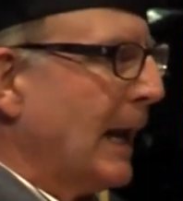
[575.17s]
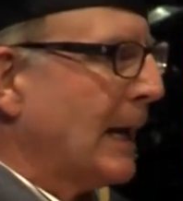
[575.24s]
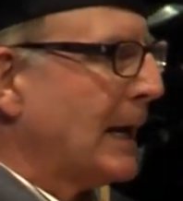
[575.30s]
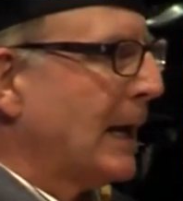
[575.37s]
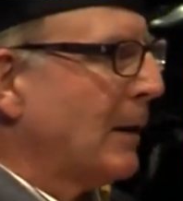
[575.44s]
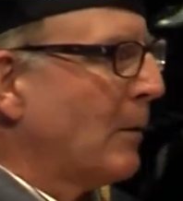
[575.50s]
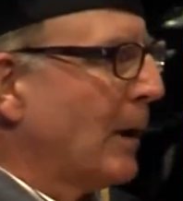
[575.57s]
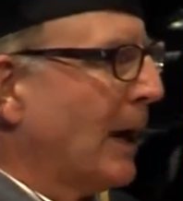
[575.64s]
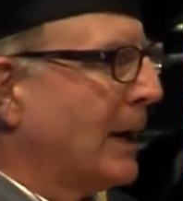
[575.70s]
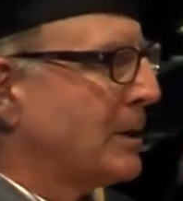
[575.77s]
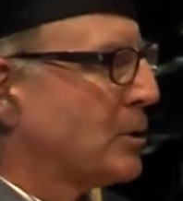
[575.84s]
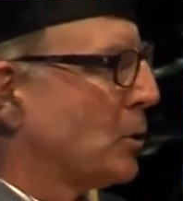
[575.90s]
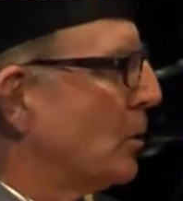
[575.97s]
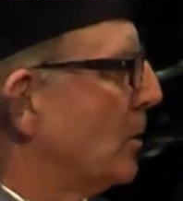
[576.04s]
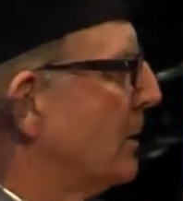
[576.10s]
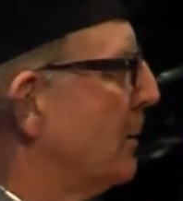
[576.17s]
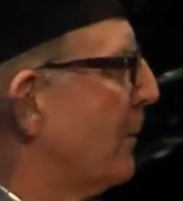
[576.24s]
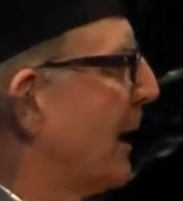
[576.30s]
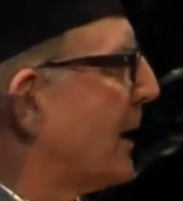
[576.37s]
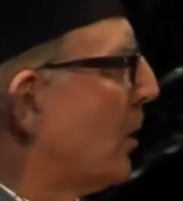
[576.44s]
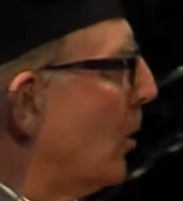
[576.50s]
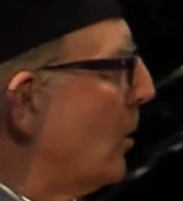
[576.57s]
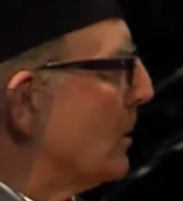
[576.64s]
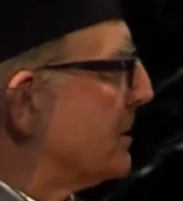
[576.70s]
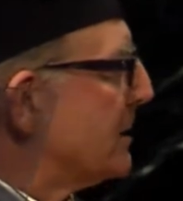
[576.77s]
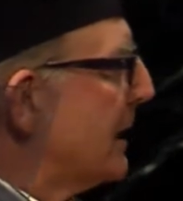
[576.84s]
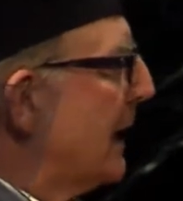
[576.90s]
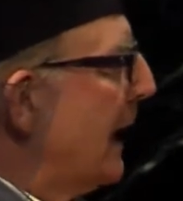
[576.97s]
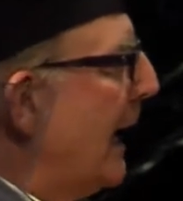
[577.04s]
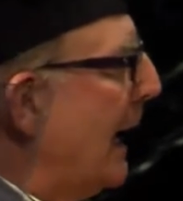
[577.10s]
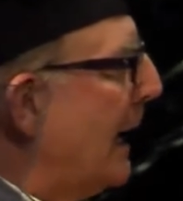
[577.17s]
and I told him my goals, and I